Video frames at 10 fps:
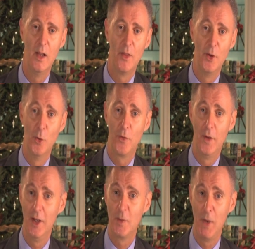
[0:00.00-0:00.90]
The North
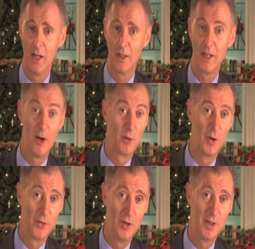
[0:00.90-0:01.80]
Village Band Carol
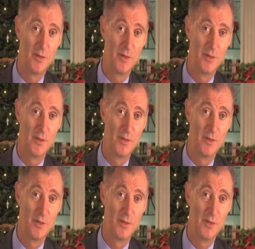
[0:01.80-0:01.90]
concert